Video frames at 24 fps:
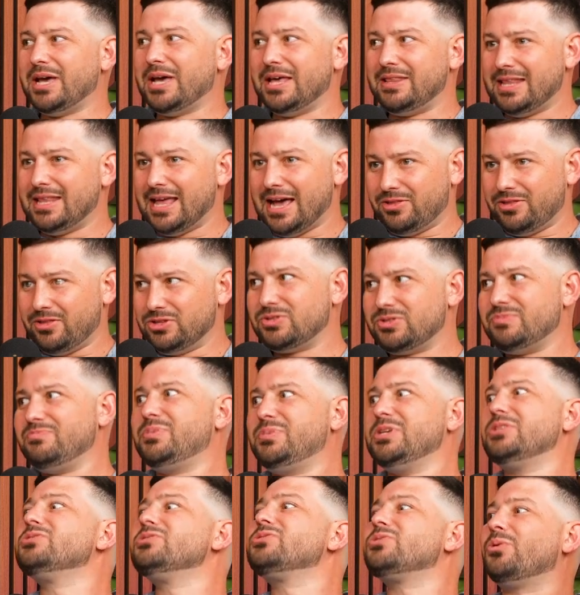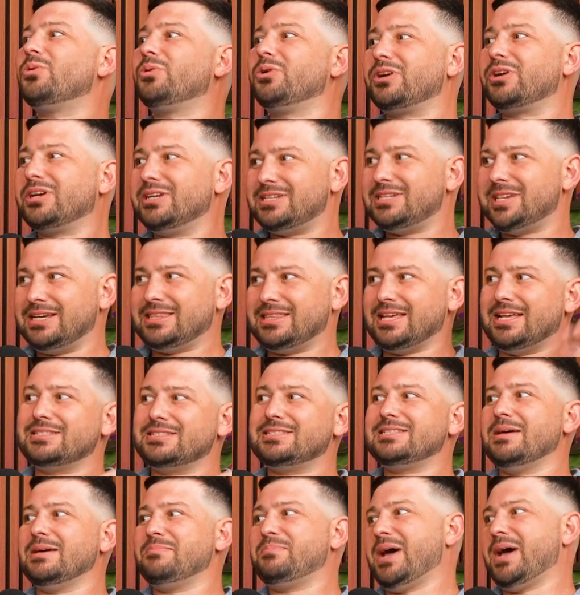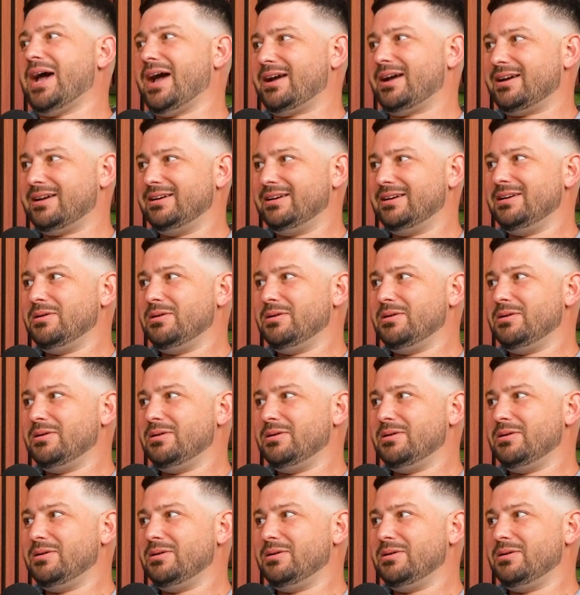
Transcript: And now this business owner can take that step back.